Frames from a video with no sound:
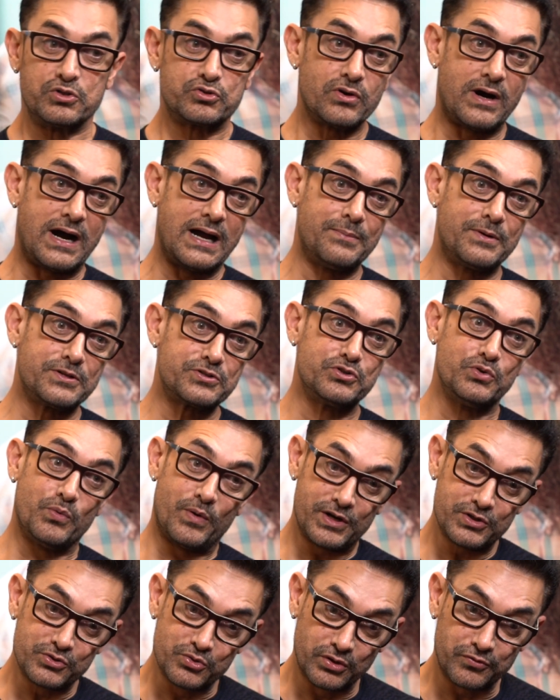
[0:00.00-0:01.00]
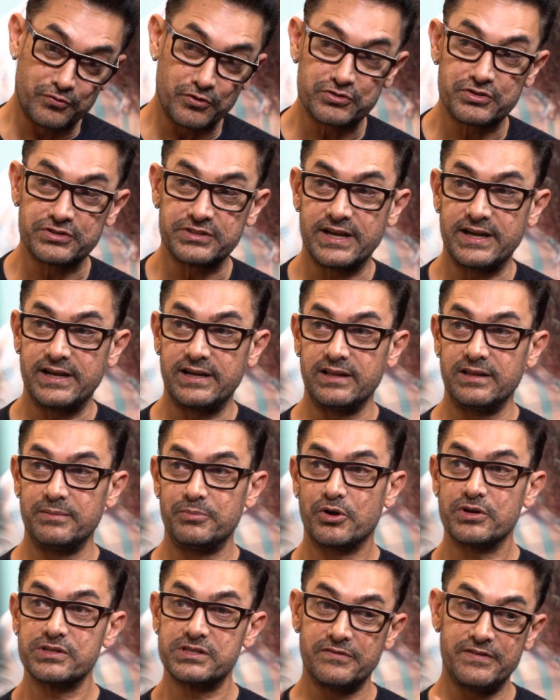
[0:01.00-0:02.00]
So I must do what is good for society,
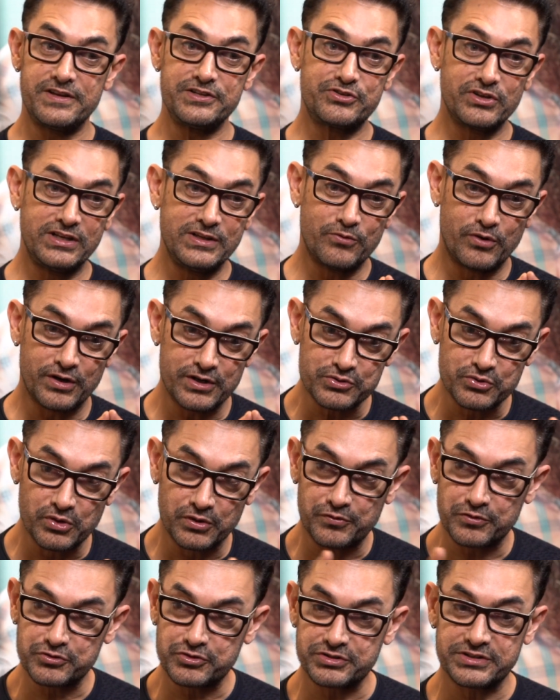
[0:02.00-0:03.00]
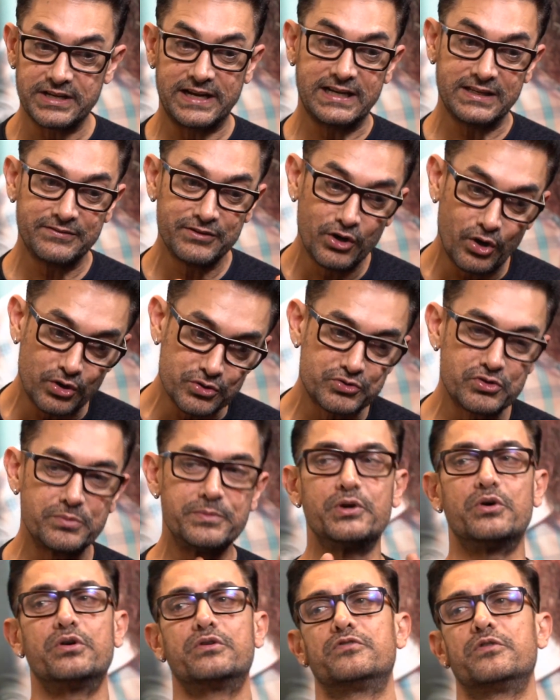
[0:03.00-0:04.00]
because eventually what is good for society will also
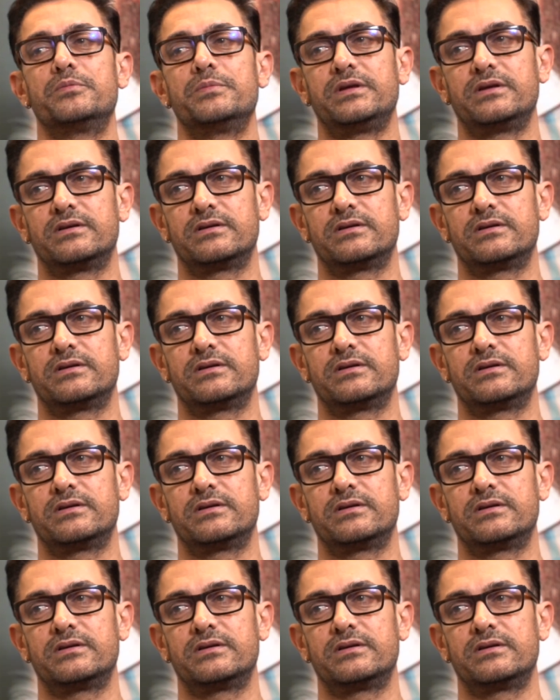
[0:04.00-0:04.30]
be good for me.